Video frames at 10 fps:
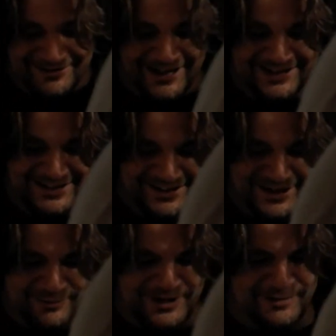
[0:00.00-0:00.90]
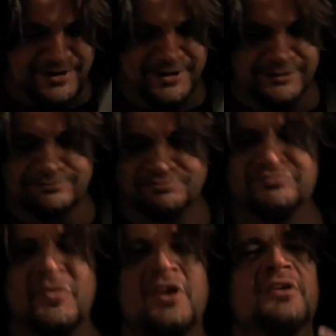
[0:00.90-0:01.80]
I'm glad to hear that, ma'am.
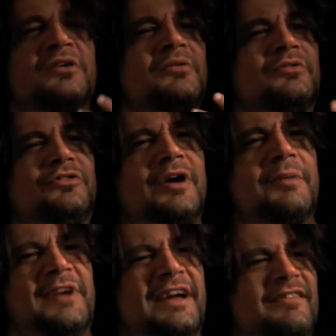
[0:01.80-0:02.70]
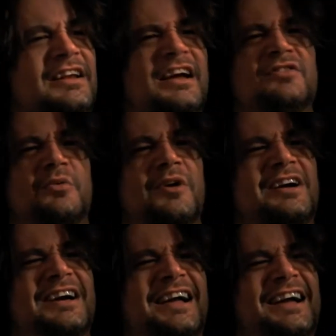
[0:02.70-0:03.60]
Would you happen to have a glass of
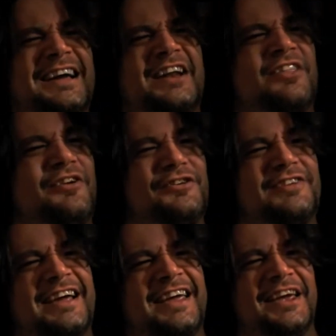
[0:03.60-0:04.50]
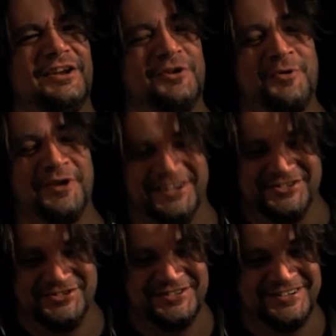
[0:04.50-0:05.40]
water? I got a thirst I can't quench.